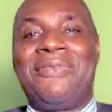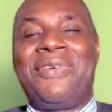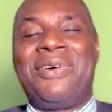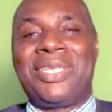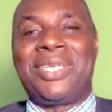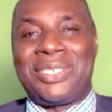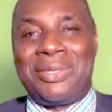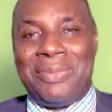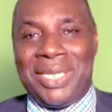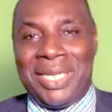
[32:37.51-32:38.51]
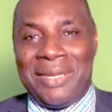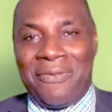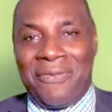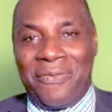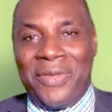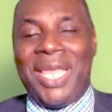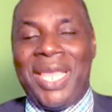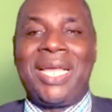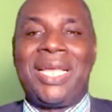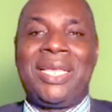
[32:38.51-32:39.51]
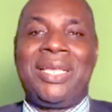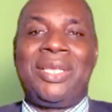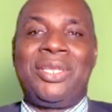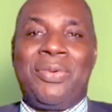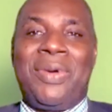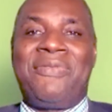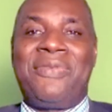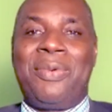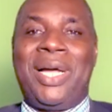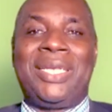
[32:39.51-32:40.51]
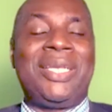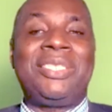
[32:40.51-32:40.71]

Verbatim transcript: for us to be fair to everyone.